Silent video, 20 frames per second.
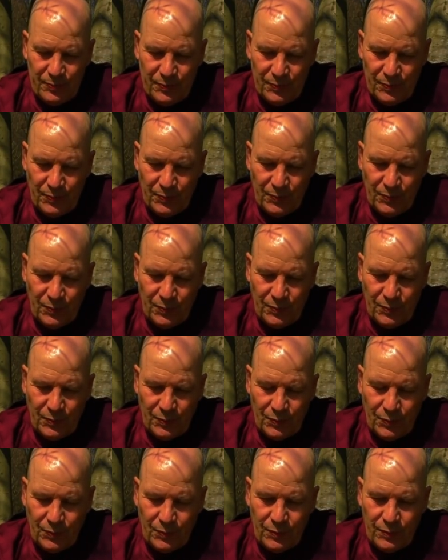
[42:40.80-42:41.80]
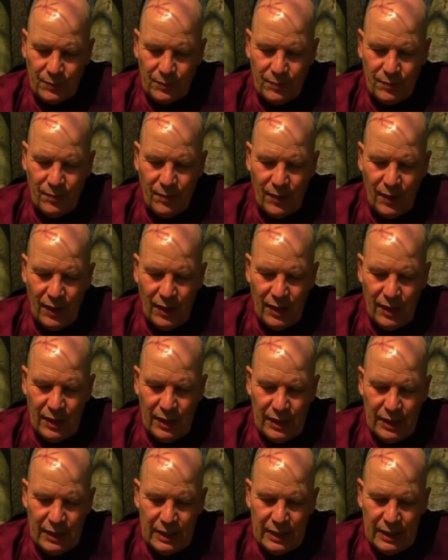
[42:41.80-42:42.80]

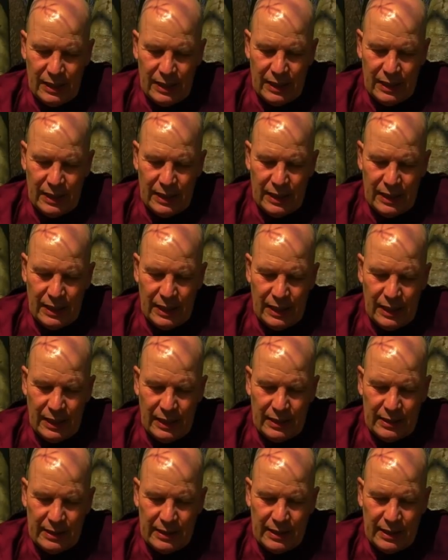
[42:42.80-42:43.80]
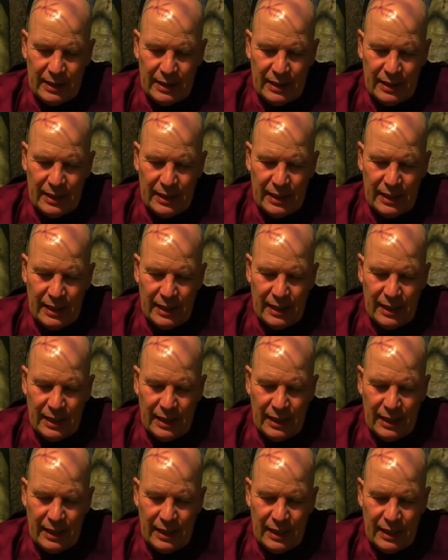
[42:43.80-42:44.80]

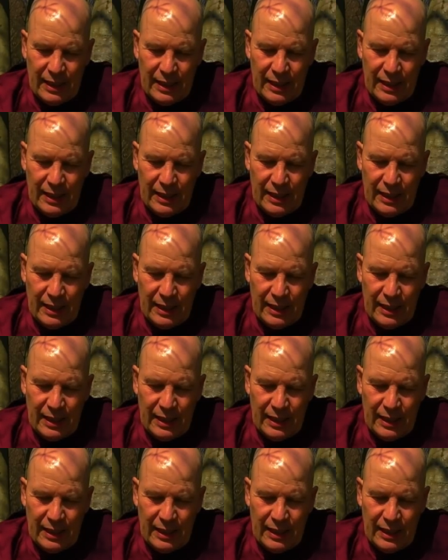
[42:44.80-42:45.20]
No one is speaking in this clip.